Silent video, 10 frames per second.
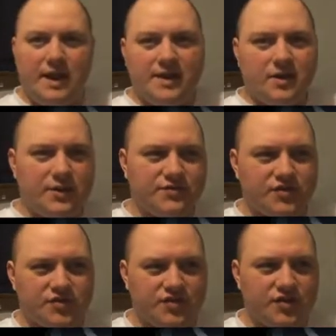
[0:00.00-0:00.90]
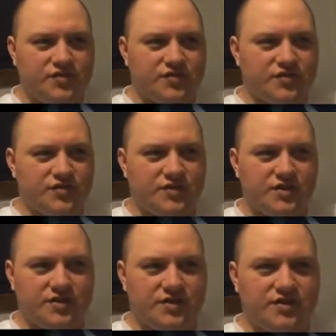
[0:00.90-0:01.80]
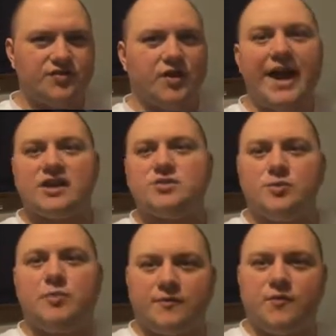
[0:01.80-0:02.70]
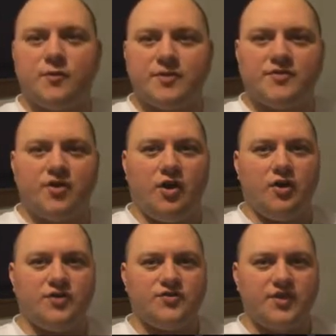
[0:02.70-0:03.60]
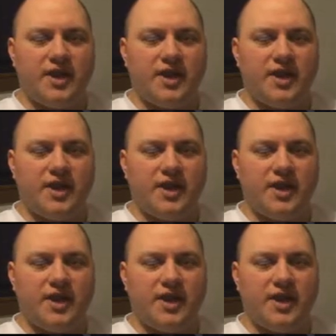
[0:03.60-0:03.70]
You know, these are actual performance cars,